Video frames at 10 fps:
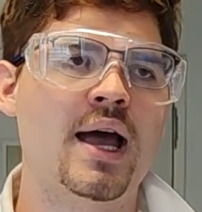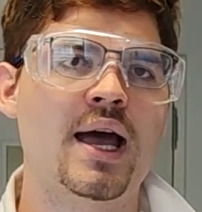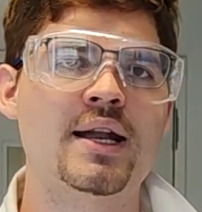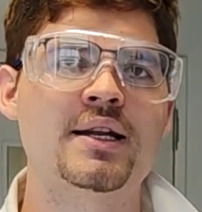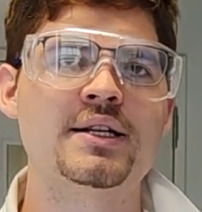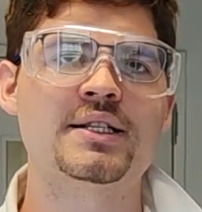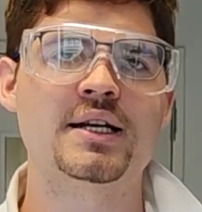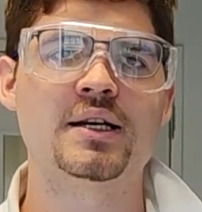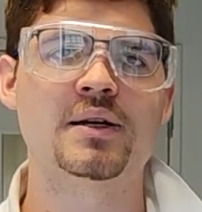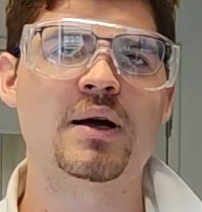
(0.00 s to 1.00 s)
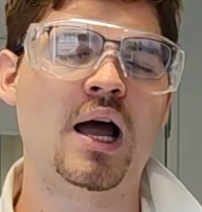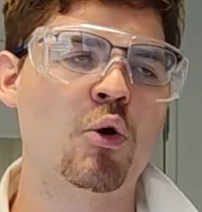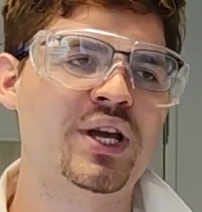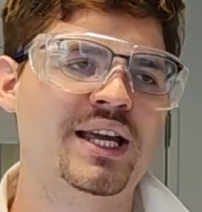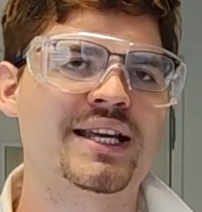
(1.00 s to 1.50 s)
and uh, how
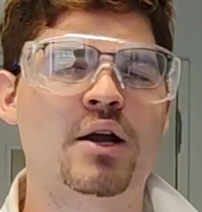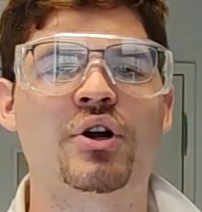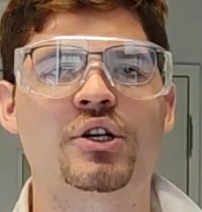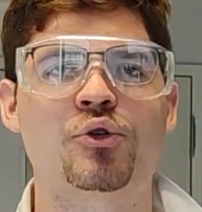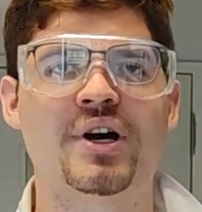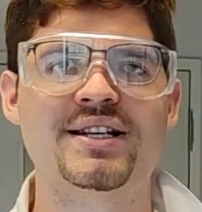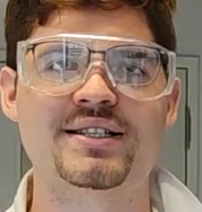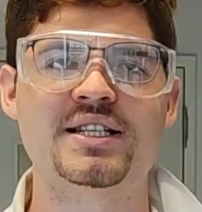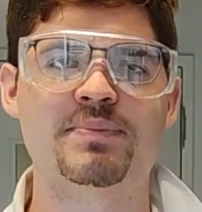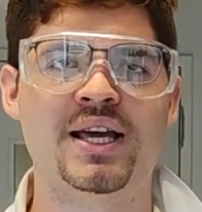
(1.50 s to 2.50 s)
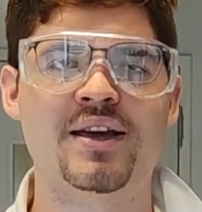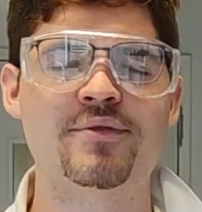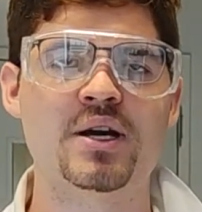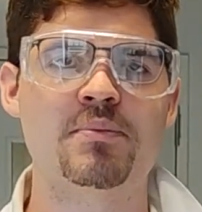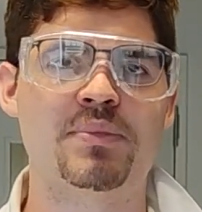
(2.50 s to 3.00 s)
we can characterize this
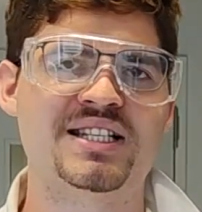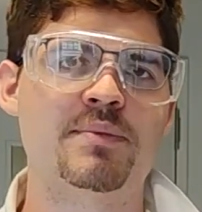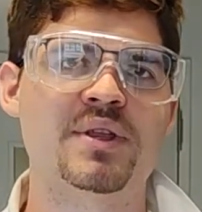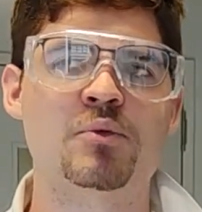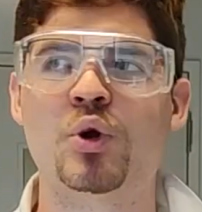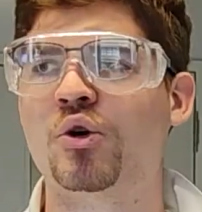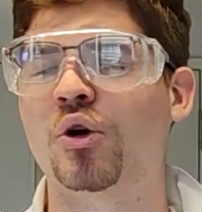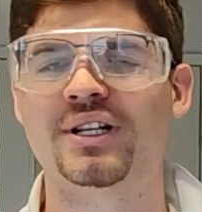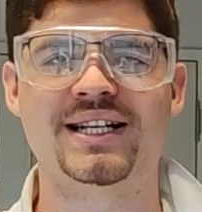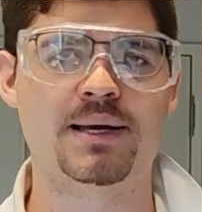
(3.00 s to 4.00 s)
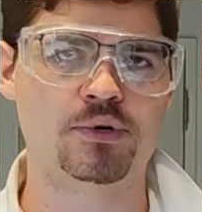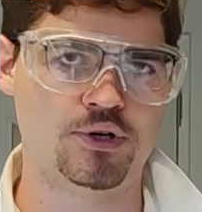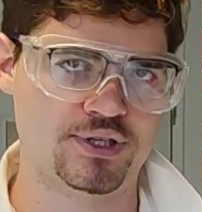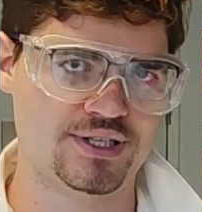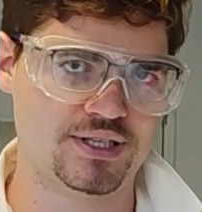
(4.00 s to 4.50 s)
behavior by something we call a time
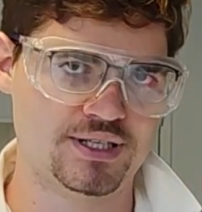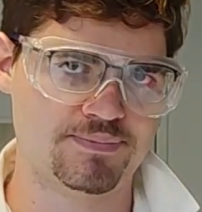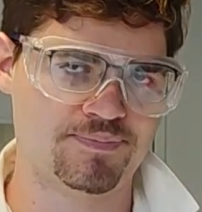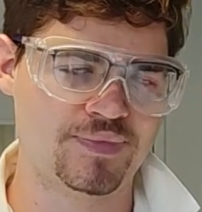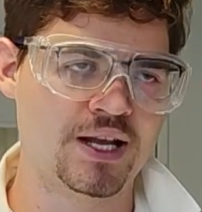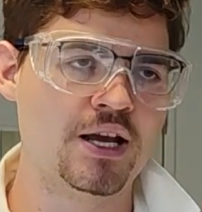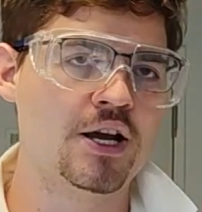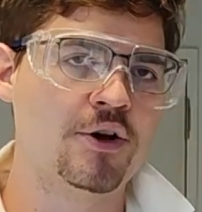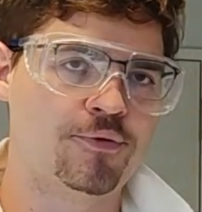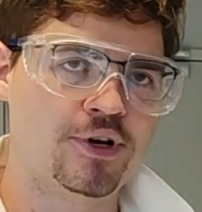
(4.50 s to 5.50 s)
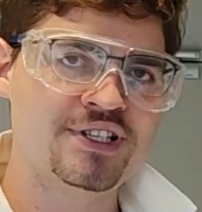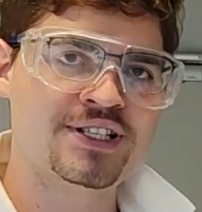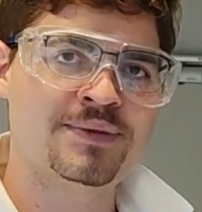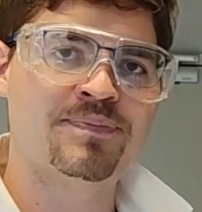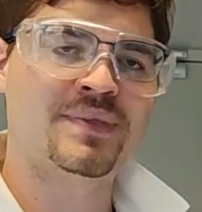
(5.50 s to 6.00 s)
constant.
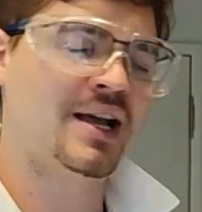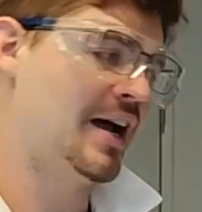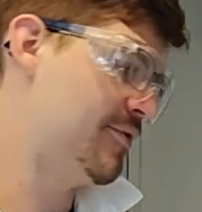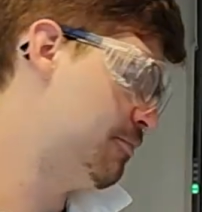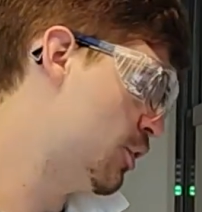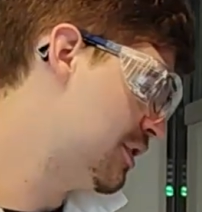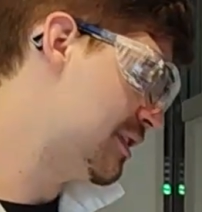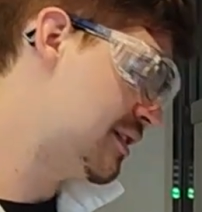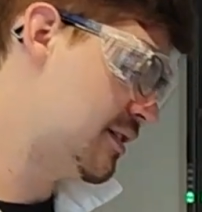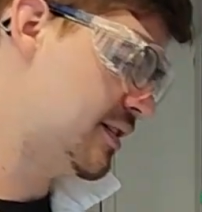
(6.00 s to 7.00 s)
First, I've modeled